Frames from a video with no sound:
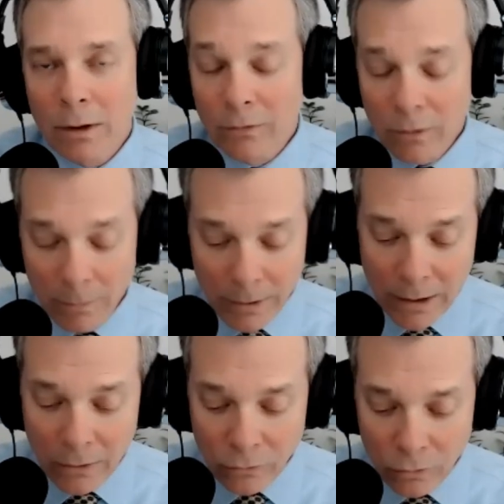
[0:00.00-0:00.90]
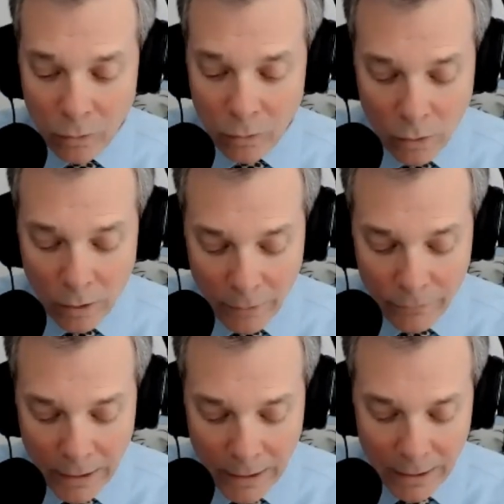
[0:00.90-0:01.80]
of somebody else or
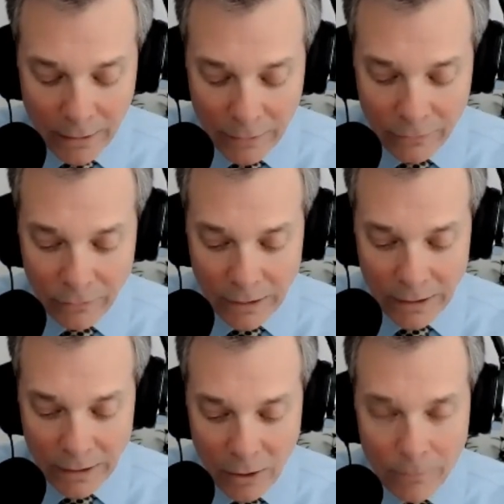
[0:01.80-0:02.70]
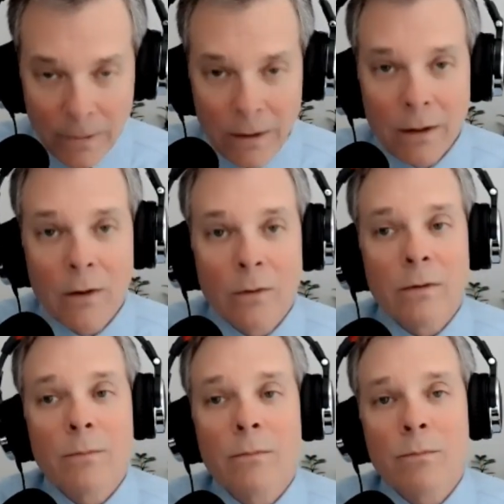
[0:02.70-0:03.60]
of the CEO.
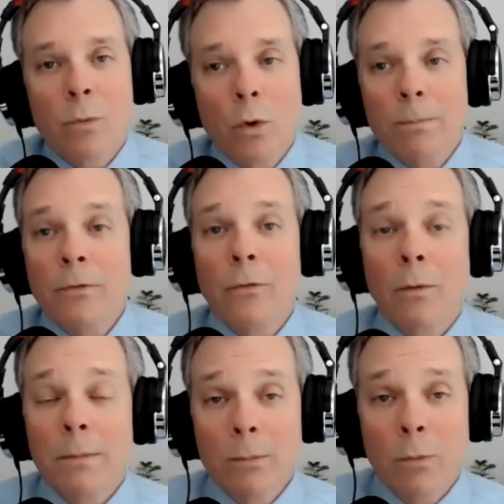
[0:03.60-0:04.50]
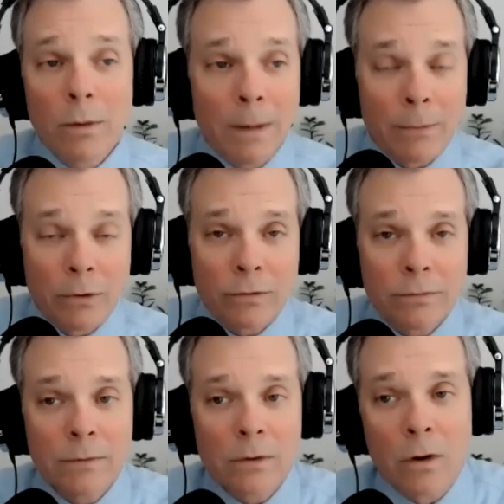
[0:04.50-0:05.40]
Poor performing board members
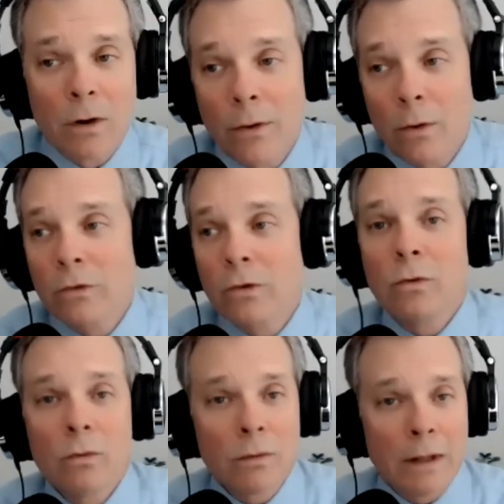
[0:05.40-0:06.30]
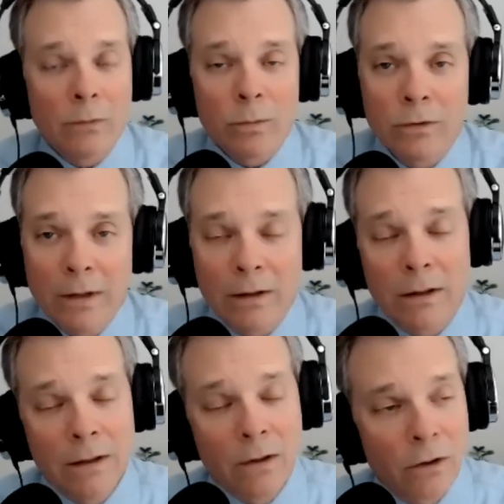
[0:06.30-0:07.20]
are those who, as we said,
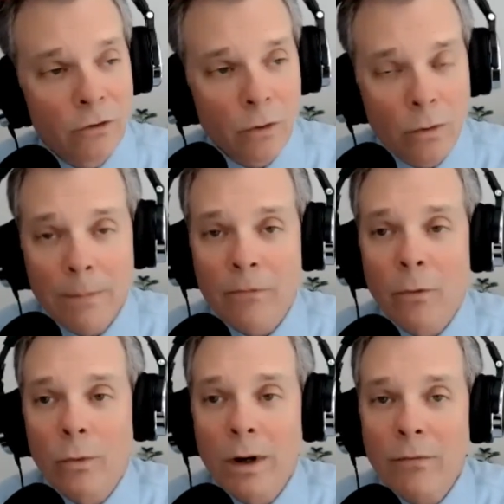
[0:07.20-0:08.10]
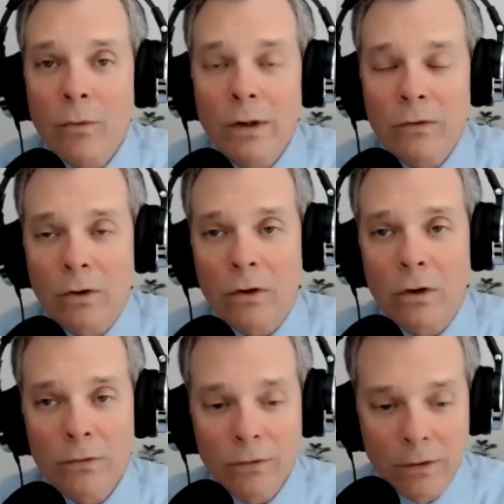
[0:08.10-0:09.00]
either aren't showing up or for whatever reason are
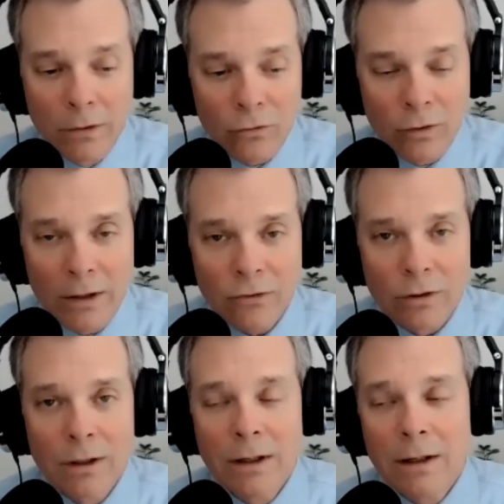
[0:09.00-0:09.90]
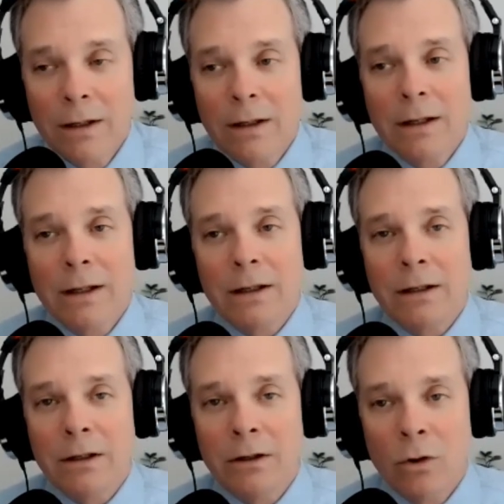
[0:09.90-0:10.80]
causing a distraction.
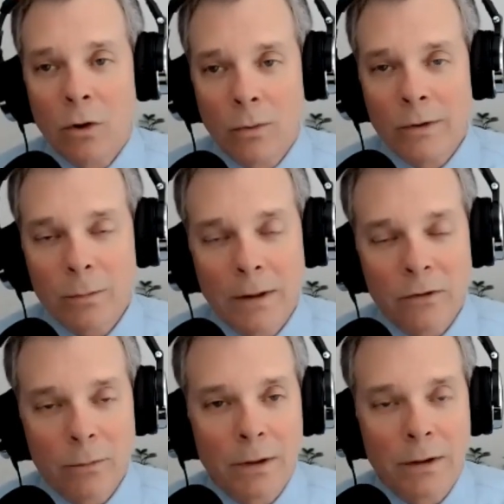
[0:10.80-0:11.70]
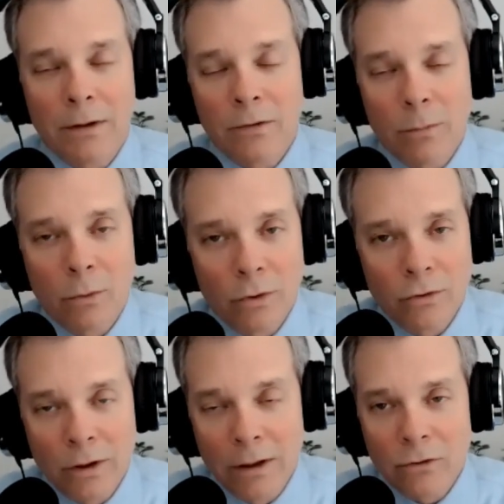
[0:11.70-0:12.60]
Your responsibility as a board
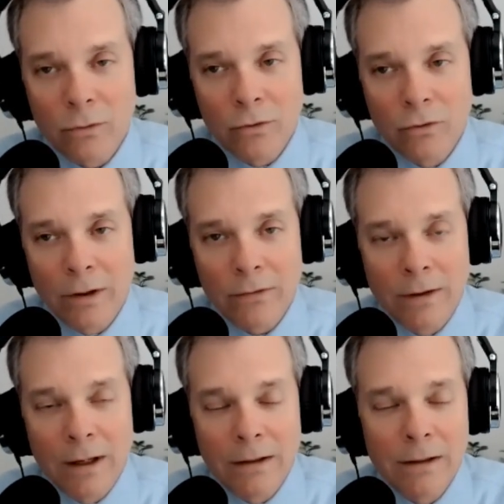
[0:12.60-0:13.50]
chair to address that.